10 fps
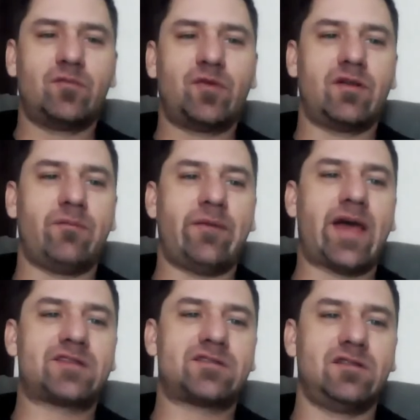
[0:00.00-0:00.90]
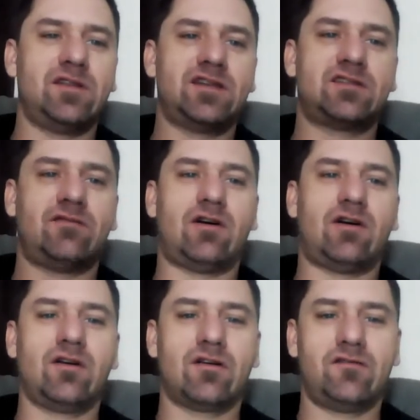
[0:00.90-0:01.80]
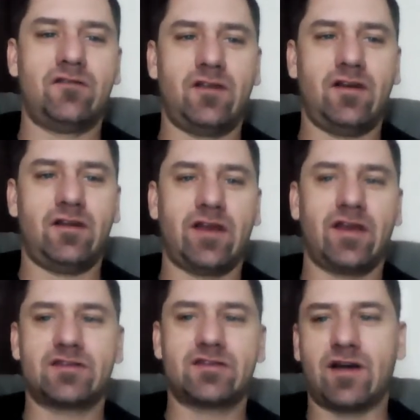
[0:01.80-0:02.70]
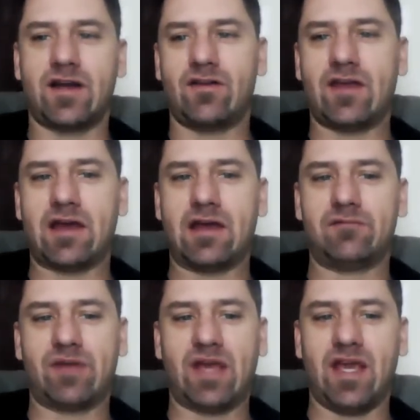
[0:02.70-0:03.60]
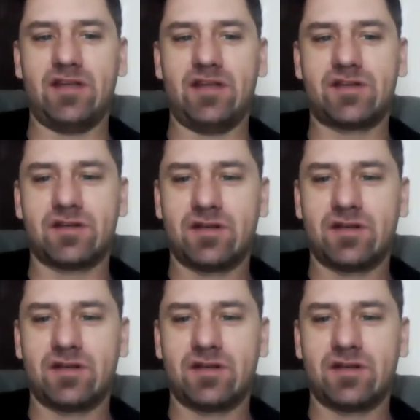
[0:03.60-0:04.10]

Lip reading: could put a master list of all your affiliate links right on that page.